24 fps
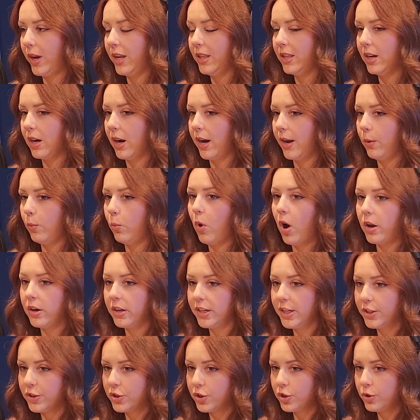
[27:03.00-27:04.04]
way that I
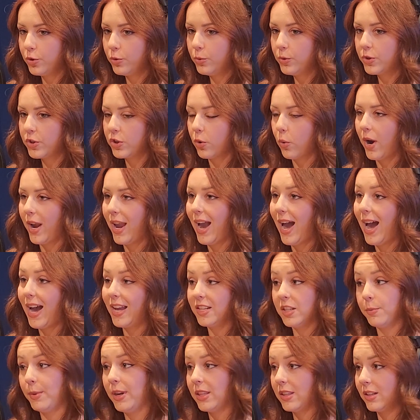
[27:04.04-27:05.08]
wanted it to. So I
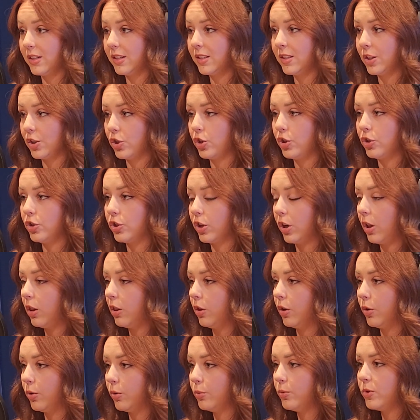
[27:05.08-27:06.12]
had to make the decision to
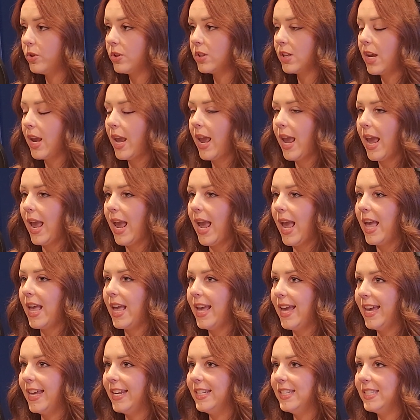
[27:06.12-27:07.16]
close.
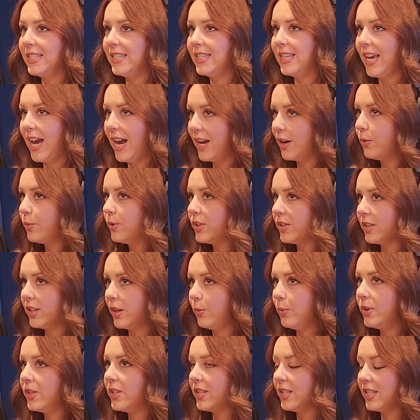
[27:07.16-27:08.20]
And yeah, it was
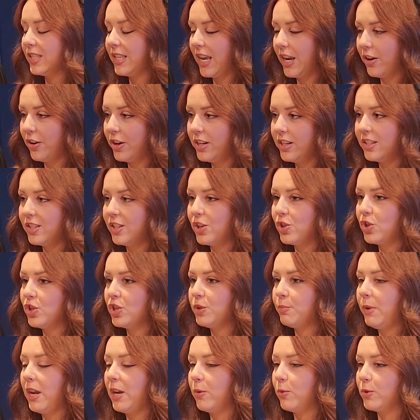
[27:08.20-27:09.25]
a scary decision
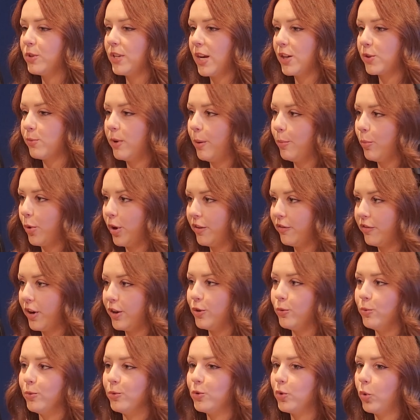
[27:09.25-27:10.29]
to make. It was actually my
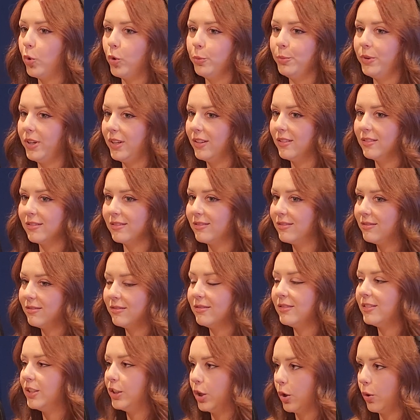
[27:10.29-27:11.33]
boyfriend who had told me,
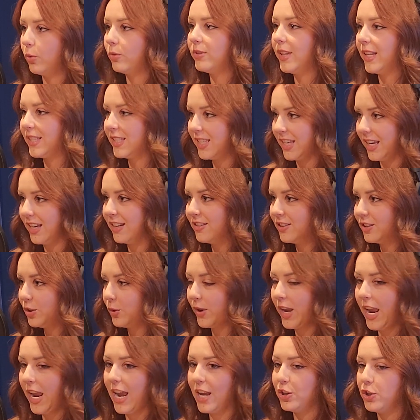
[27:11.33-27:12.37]
that's it. You
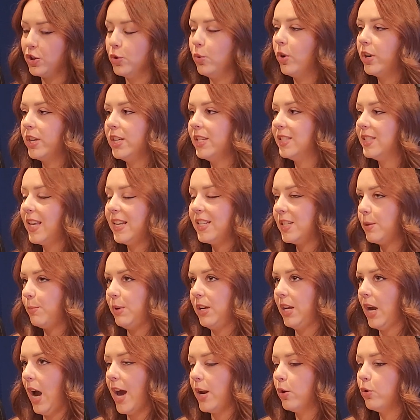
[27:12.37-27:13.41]
can't do it. He said to
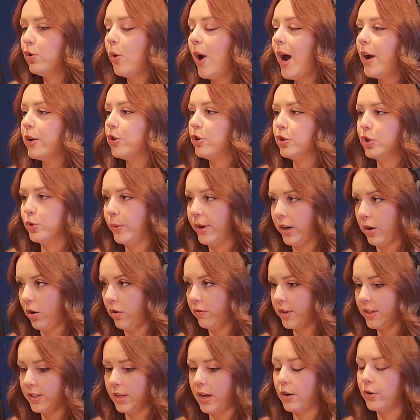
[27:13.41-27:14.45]
me, I don't know how you're doing all
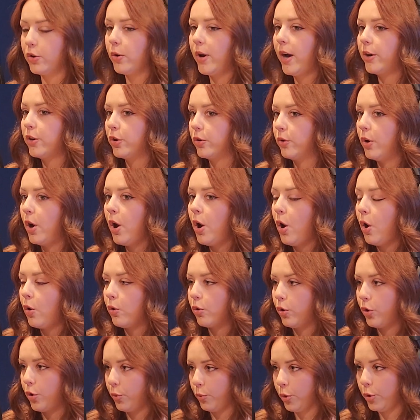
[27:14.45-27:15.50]
this. I don't know how you're
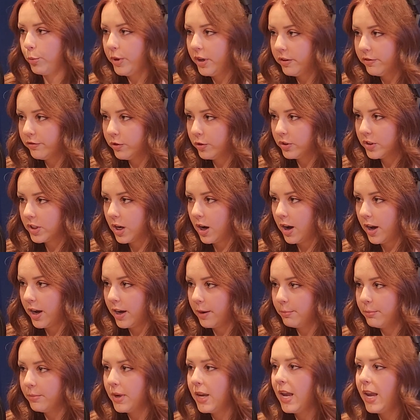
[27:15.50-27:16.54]
grooming full
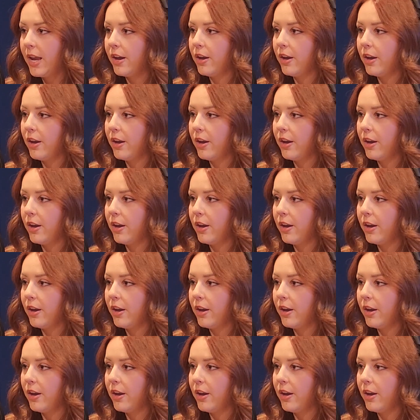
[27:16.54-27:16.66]
time,